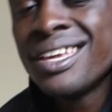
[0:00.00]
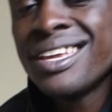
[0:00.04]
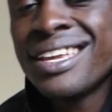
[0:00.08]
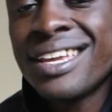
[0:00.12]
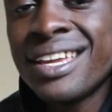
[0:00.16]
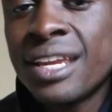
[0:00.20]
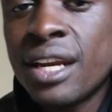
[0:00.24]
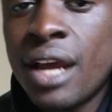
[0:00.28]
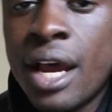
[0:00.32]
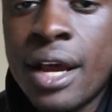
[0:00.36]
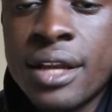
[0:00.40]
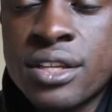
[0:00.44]

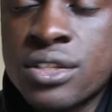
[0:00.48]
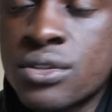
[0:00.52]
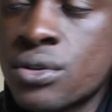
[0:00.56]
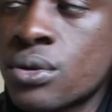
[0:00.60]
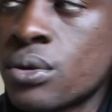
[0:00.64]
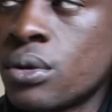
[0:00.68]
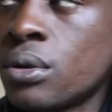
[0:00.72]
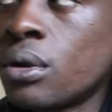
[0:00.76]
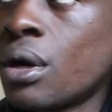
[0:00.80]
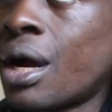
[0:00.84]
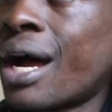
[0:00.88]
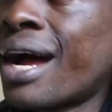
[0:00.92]
In high
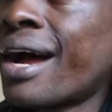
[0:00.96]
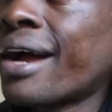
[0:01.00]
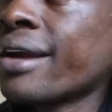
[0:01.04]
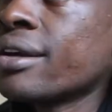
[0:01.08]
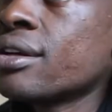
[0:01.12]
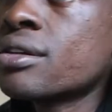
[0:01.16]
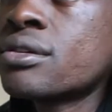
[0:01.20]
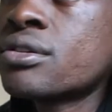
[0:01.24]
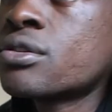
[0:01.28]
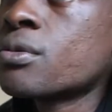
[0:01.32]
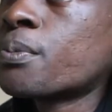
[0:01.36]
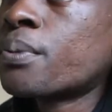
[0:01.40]
school, I
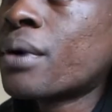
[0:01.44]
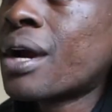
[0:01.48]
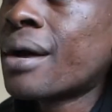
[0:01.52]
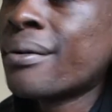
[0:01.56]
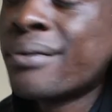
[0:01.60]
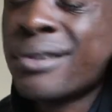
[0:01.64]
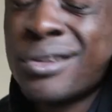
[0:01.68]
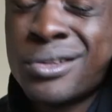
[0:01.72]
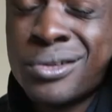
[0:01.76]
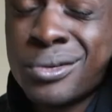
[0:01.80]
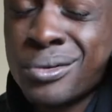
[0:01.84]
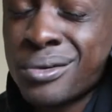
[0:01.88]
used to
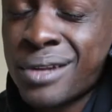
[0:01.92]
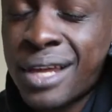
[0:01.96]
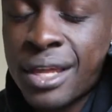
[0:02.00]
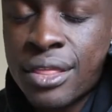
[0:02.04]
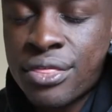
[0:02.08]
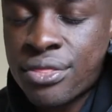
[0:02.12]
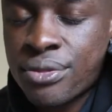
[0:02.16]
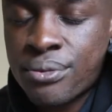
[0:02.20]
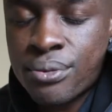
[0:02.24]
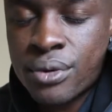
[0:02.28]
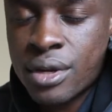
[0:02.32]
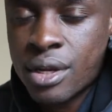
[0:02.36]
probably do like
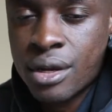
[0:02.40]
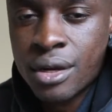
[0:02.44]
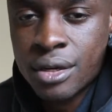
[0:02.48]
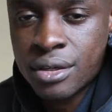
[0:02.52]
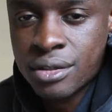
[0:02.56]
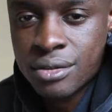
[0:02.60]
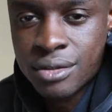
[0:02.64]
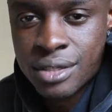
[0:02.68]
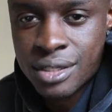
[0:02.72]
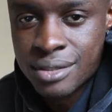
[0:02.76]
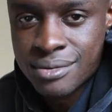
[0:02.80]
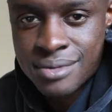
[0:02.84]

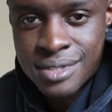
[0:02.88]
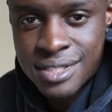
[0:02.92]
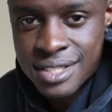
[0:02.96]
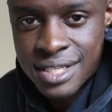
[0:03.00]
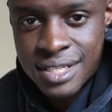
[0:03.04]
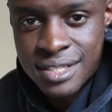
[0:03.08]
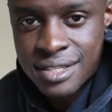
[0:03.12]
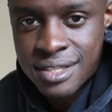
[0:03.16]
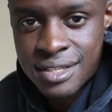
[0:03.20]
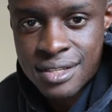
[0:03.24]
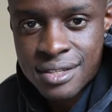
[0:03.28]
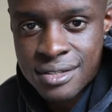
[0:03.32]

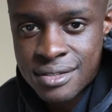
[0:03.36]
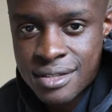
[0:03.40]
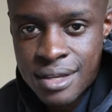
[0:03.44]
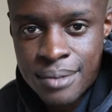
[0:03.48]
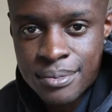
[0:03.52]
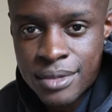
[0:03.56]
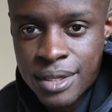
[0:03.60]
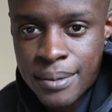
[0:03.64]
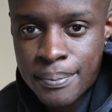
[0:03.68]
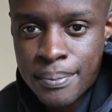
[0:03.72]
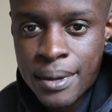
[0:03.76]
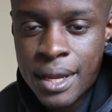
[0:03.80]
360
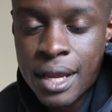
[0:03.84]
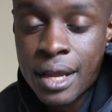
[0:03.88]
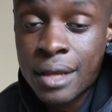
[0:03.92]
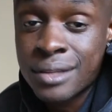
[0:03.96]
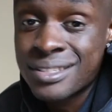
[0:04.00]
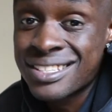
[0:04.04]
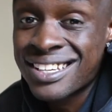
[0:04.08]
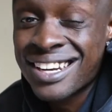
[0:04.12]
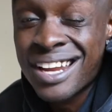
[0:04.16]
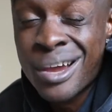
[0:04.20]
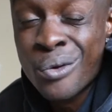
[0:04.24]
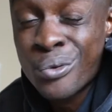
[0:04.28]
something
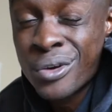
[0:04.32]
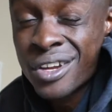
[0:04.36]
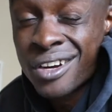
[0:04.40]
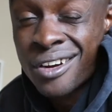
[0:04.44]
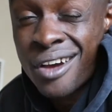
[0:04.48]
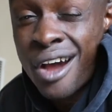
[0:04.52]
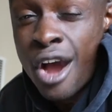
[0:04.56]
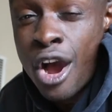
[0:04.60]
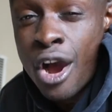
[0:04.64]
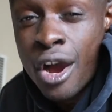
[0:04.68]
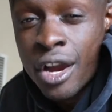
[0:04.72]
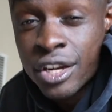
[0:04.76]
pounds, and I weighed
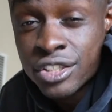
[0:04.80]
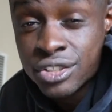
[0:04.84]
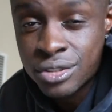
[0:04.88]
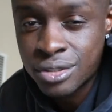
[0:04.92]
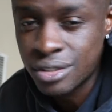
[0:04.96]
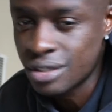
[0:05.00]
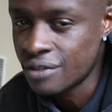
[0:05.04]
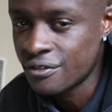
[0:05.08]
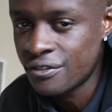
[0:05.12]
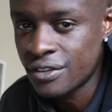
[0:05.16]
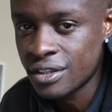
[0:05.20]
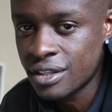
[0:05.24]

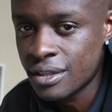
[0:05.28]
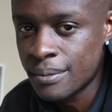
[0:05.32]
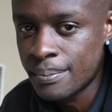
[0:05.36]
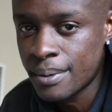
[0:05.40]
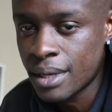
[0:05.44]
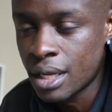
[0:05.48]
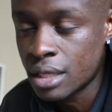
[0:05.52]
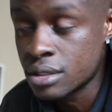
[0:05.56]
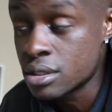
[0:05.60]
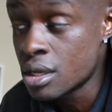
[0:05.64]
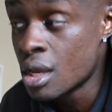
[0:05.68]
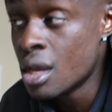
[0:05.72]
150
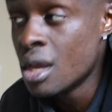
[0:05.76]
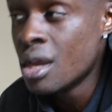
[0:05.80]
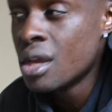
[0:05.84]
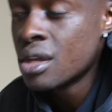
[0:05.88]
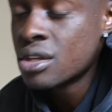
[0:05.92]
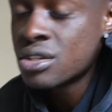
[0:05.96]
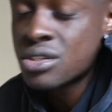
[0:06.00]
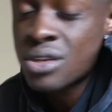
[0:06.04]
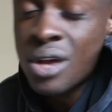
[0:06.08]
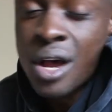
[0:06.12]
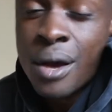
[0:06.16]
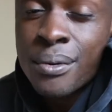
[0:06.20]
pounds.
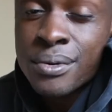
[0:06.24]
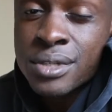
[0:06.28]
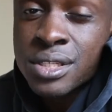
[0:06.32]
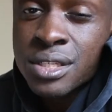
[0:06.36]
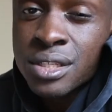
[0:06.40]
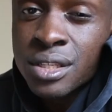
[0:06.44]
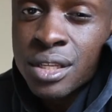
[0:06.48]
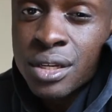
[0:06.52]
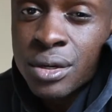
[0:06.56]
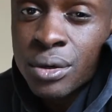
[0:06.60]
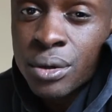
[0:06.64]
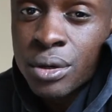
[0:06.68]
So I was
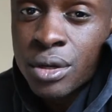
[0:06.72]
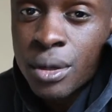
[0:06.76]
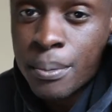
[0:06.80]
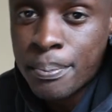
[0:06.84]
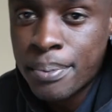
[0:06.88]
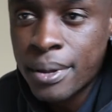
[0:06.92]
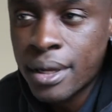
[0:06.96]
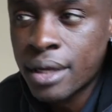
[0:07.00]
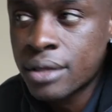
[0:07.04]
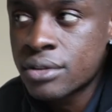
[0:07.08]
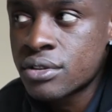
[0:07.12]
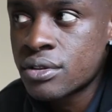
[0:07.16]
little
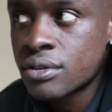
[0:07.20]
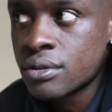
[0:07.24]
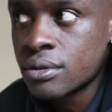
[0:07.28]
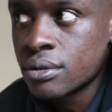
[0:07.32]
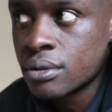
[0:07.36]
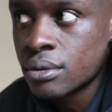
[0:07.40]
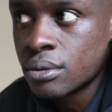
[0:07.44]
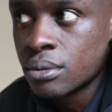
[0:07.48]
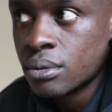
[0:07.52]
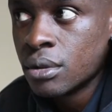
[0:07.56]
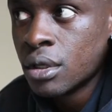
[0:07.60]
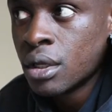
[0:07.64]
compared
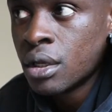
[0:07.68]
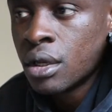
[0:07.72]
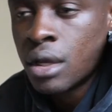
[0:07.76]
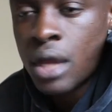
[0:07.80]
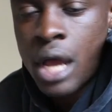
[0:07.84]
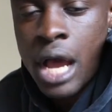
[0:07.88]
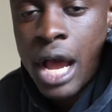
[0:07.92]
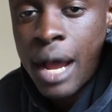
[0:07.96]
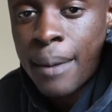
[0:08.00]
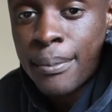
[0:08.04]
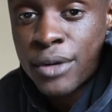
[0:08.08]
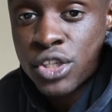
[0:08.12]
to
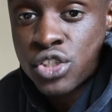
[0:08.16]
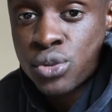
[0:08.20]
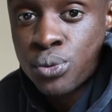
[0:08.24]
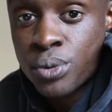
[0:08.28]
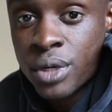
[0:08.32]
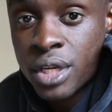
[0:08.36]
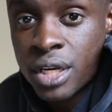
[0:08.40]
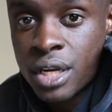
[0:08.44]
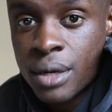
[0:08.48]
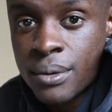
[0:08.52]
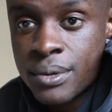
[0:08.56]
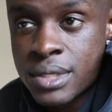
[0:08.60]
how much
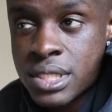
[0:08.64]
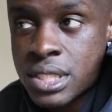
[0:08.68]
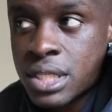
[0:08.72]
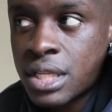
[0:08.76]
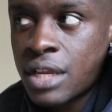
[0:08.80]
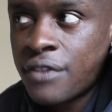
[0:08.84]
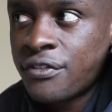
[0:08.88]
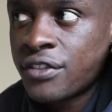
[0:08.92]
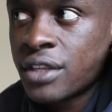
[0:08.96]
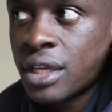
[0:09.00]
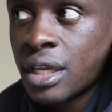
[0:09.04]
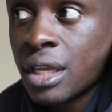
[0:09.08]
weight I was
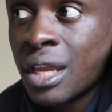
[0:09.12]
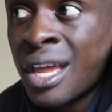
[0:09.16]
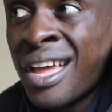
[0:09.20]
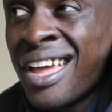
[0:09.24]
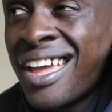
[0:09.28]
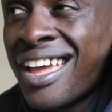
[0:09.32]
lifting.